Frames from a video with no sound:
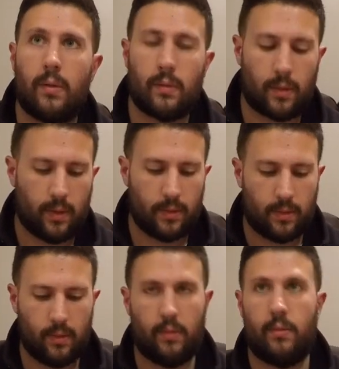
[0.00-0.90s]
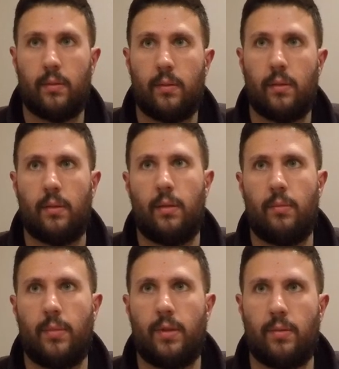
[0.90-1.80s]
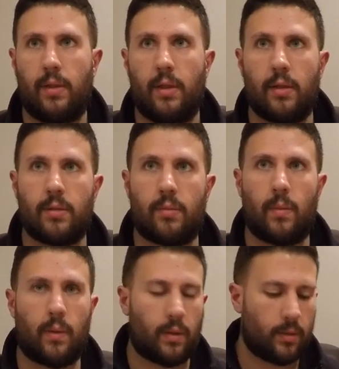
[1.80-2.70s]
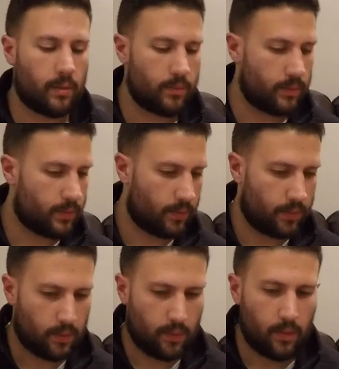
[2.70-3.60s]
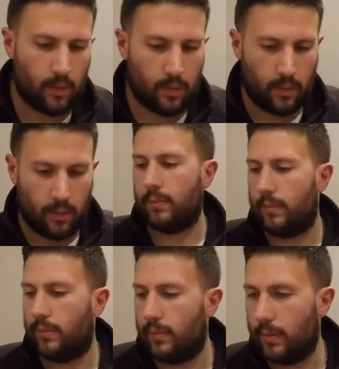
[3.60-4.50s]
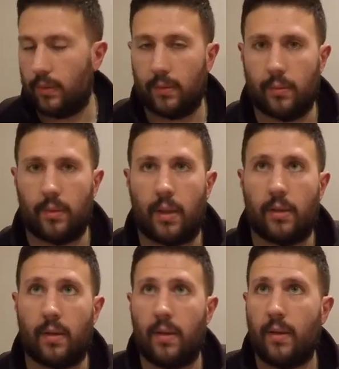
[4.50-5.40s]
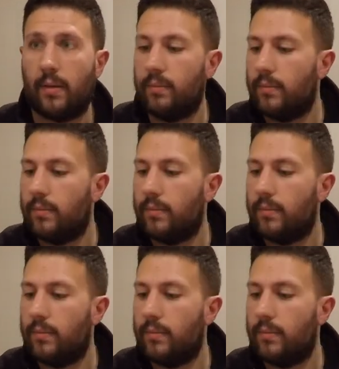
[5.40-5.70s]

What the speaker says: Okay, so in between here is where we're going to use. And we'll get to cutting.